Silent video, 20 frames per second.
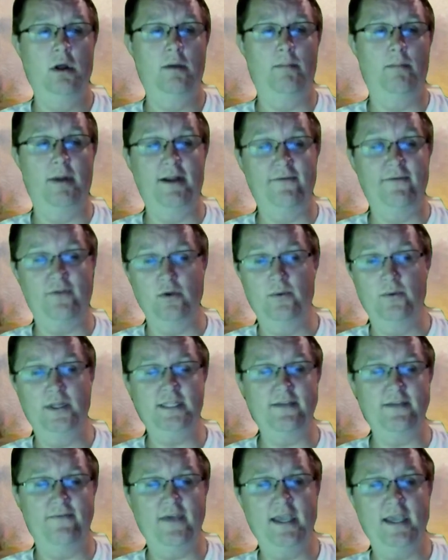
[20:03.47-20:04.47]
But if you went
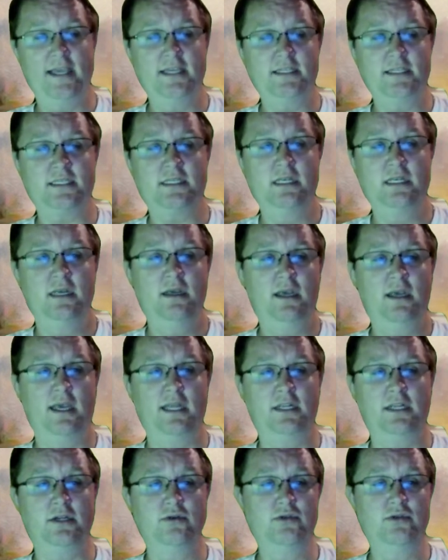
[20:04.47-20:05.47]
to Vegas,
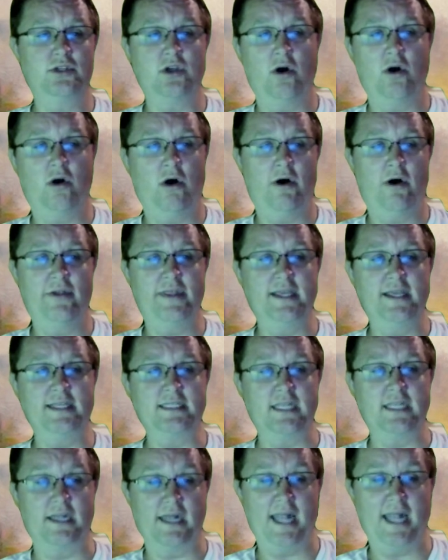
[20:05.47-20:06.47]
and you saw all these
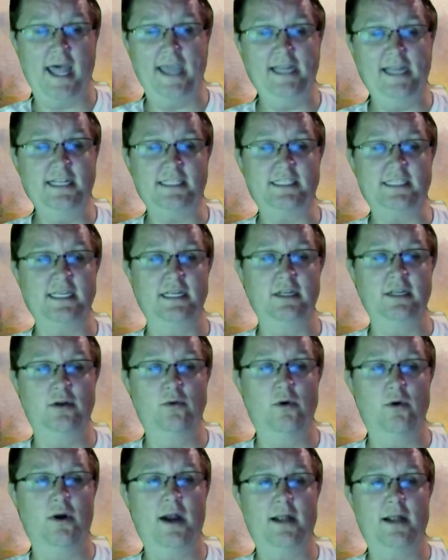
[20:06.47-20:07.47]
lights and you
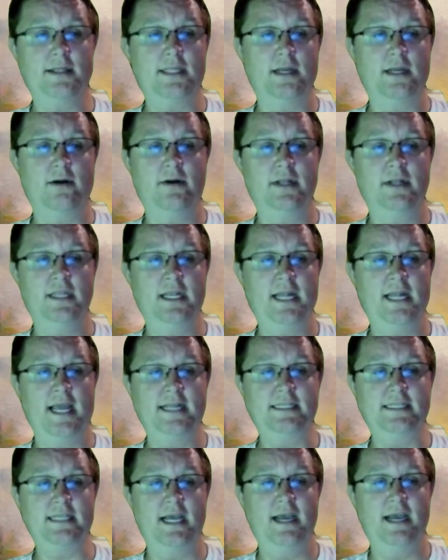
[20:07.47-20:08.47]
were out there in the
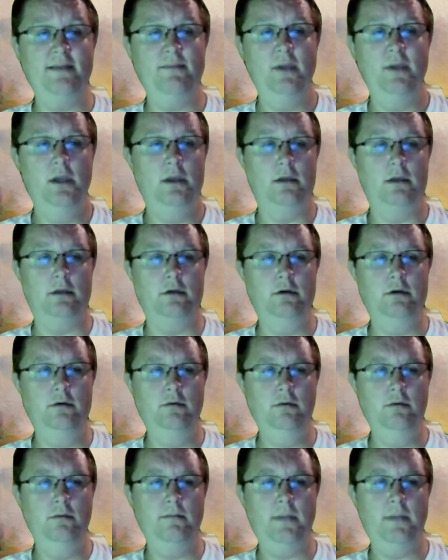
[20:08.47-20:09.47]
nighttime, you
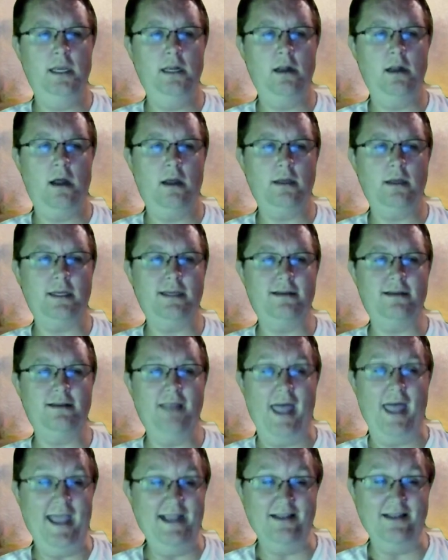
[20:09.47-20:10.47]
may not
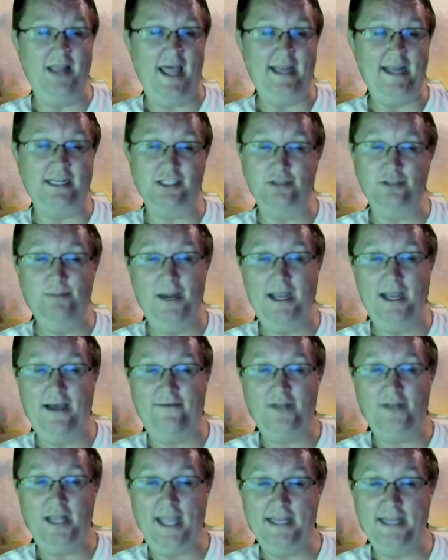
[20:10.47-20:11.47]
like lights. You might have a
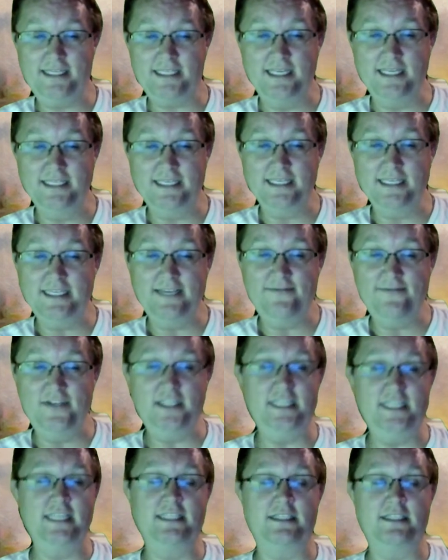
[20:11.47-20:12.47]
light
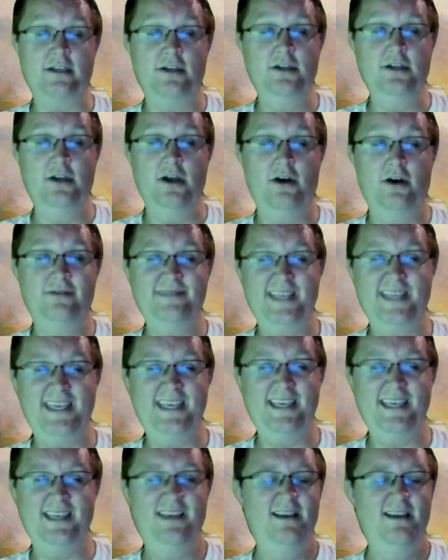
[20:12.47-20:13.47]
sensitivity. So you go,
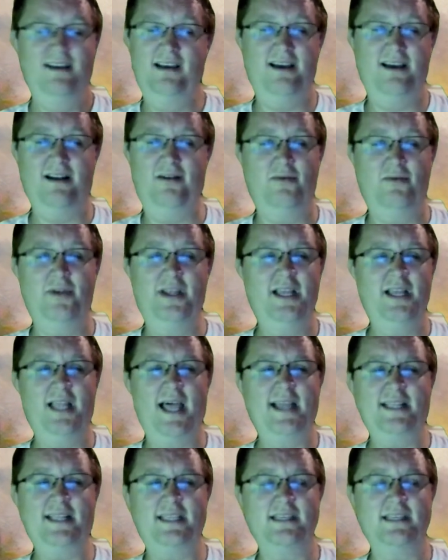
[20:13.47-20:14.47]
eh, I don't really
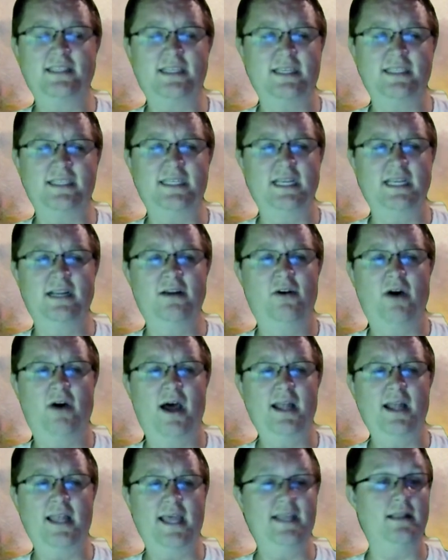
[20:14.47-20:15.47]
like this casino. I
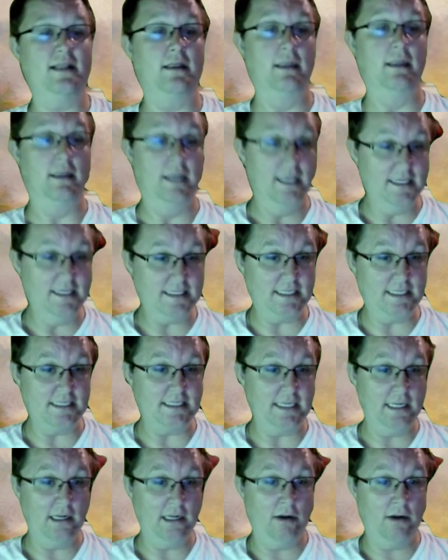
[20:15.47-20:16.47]
like this
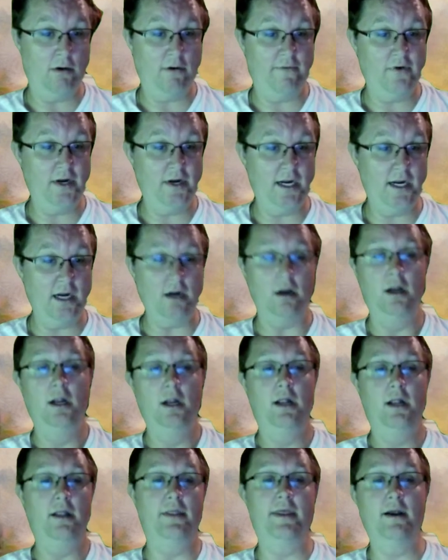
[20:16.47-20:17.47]
casino over here.
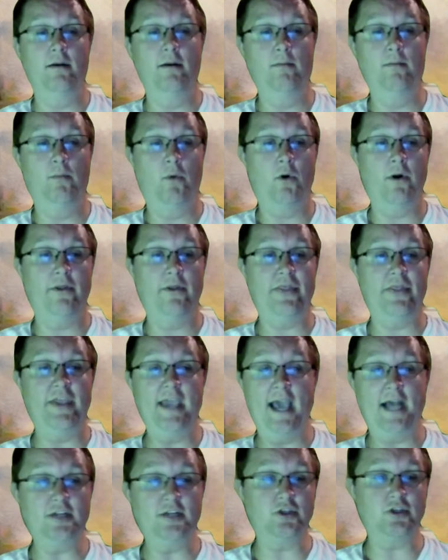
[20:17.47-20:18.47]
They're more
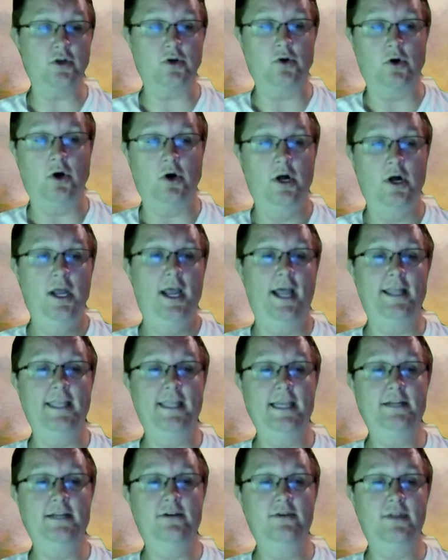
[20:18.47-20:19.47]
theatrical and they
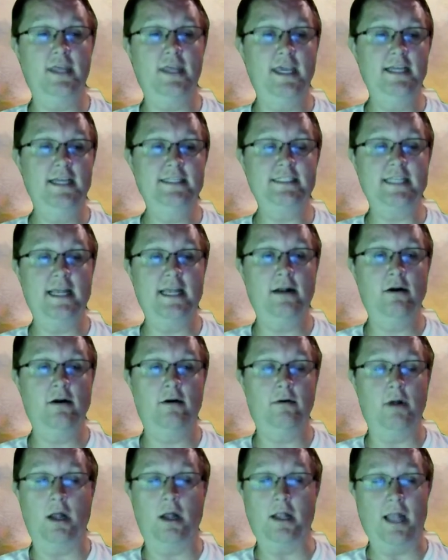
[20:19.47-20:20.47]
do things that are
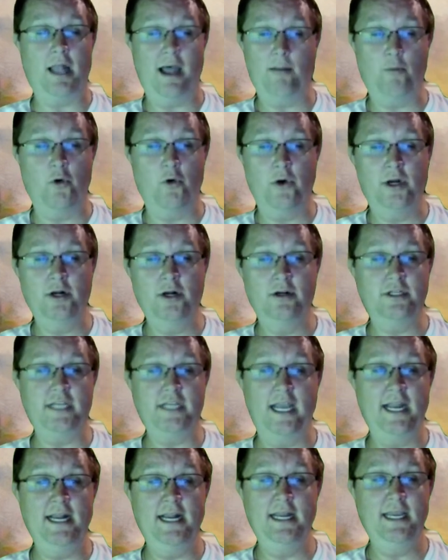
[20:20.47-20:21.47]
a lot more
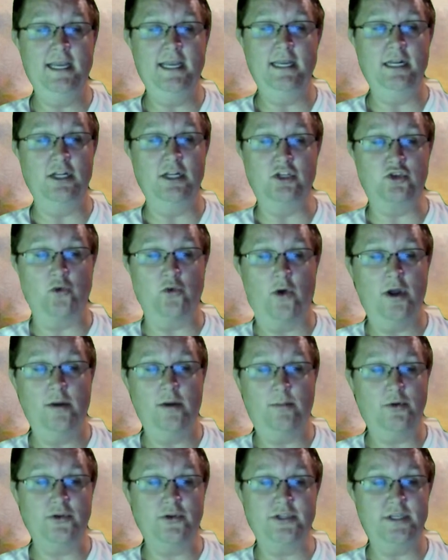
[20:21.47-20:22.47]
entertaining and
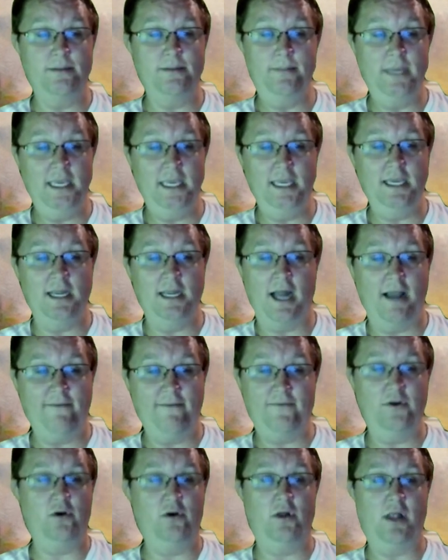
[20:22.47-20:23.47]
enjoyable to me. And I
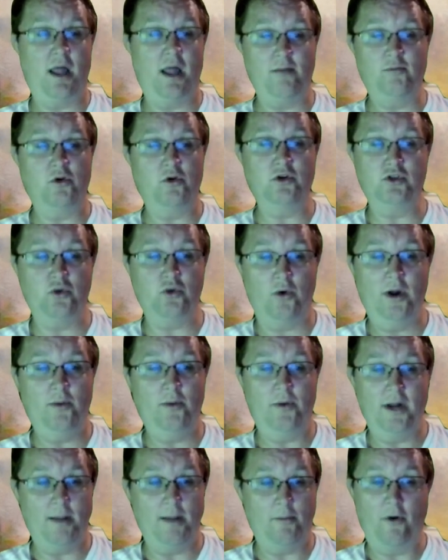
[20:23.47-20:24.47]
feel a lot more joy
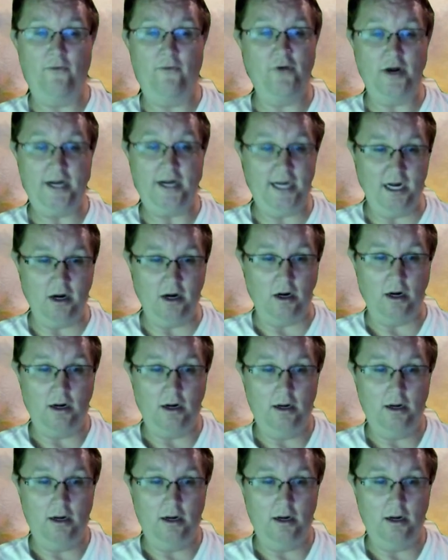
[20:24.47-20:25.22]
when I'm over here.